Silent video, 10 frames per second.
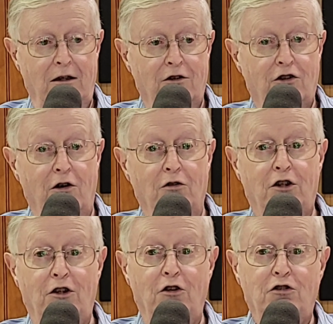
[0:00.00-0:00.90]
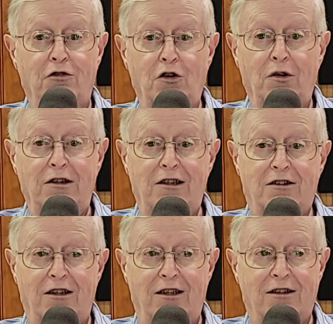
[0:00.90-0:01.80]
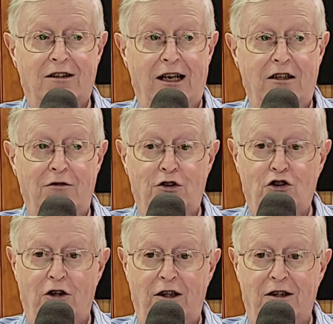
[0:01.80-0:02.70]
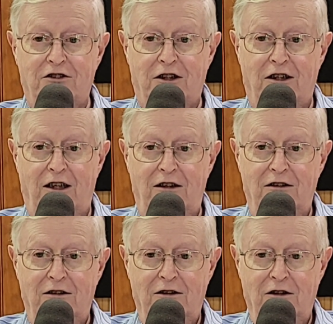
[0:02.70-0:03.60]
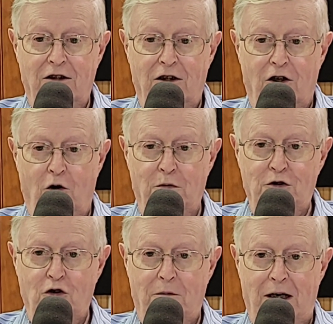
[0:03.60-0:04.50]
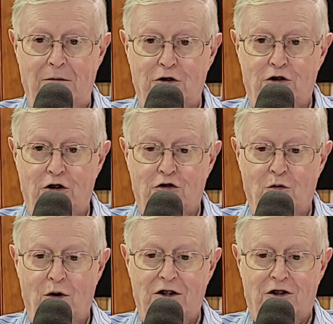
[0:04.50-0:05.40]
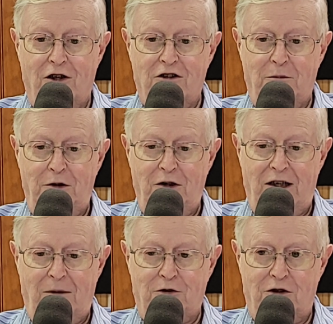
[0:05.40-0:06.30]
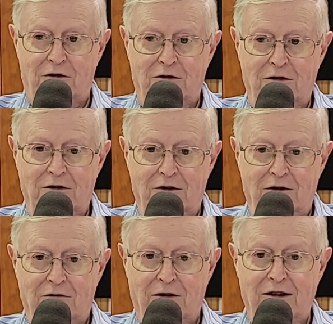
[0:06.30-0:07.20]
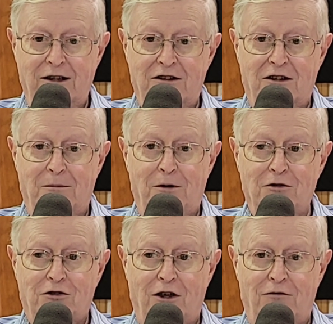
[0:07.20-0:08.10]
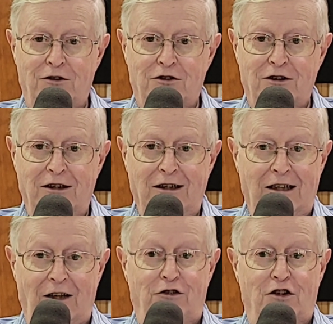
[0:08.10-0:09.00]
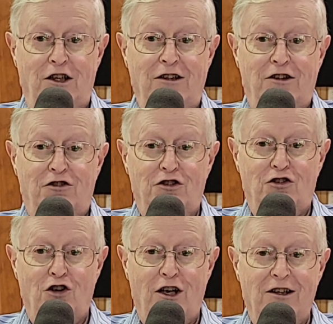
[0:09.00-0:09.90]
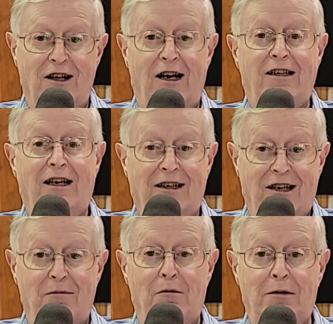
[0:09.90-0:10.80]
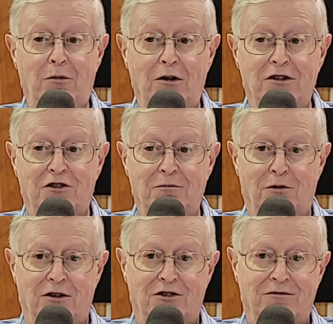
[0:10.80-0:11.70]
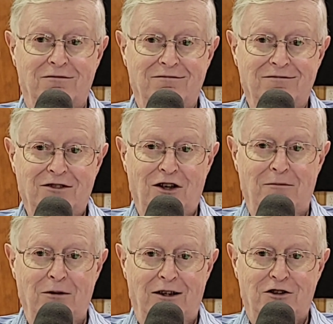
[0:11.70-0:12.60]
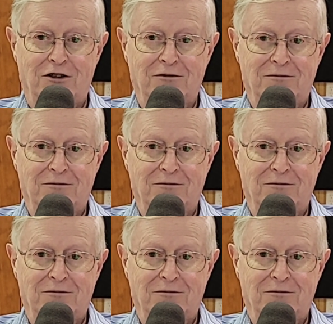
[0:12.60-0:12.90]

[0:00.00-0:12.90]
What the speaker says: So, to those of you on the internet, thank you for joining us today. Open Door Bible Church in West Oswego, New Hampshire, right next to the post office. If you think this is good online, come and be with us in person. God bless you.